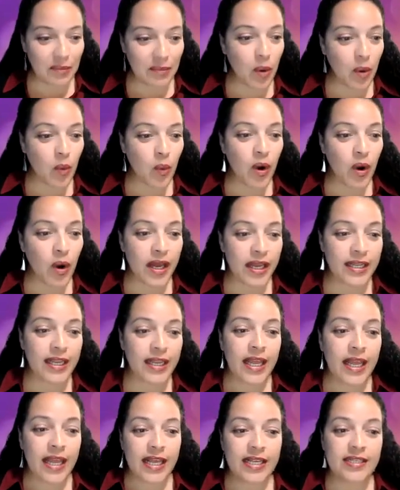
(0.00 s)
But one
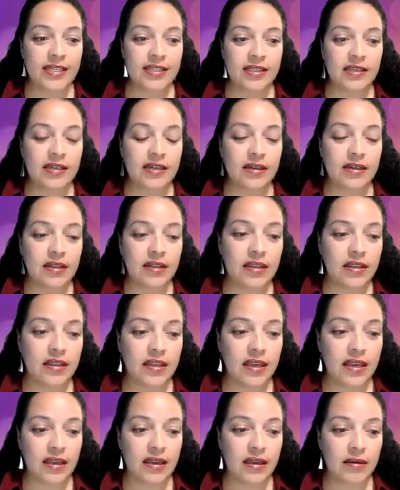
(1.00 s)
is
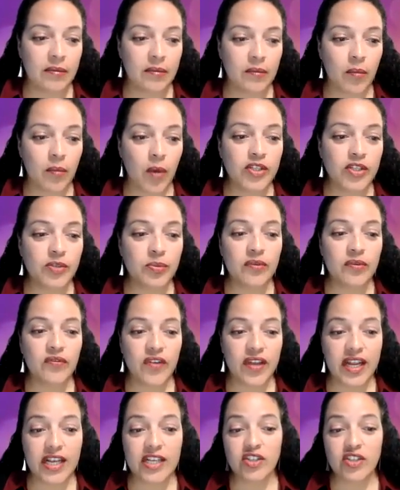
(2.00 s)
the multiple
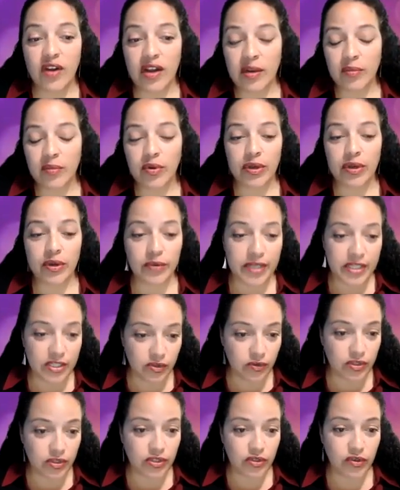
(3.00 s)
FedEx Ground employee
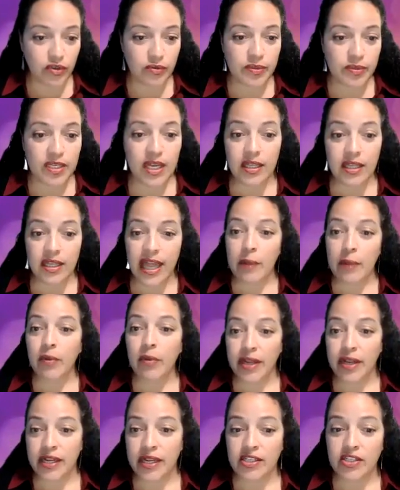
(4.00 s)
resource groups
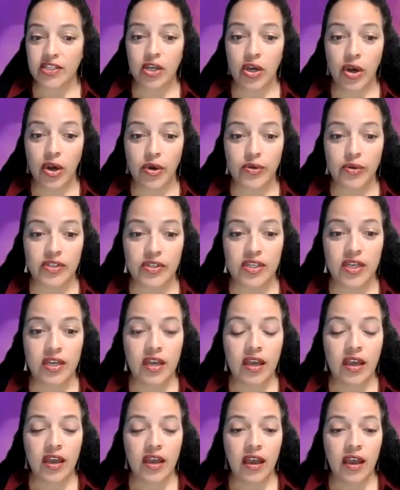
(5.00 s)
collaborated to host
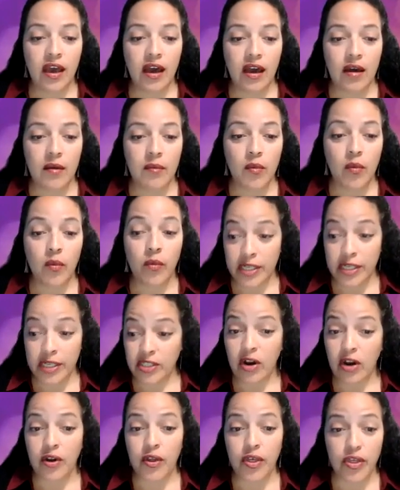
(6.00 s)
what is
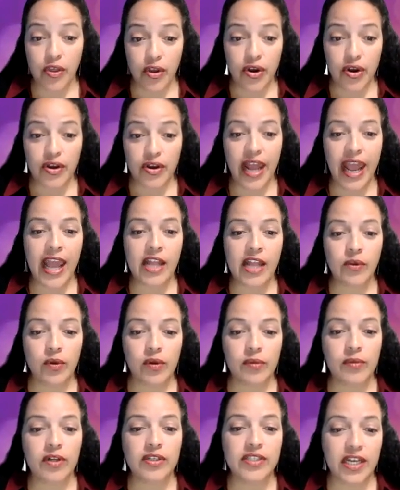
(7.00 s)
our third
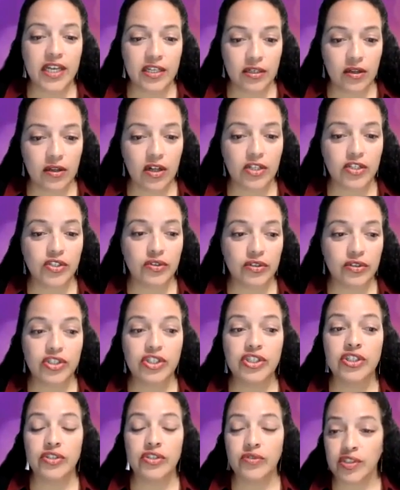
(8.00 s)
annual multicultural
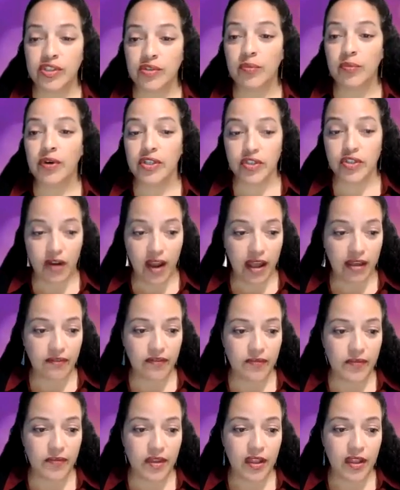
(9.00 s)
children's book drive.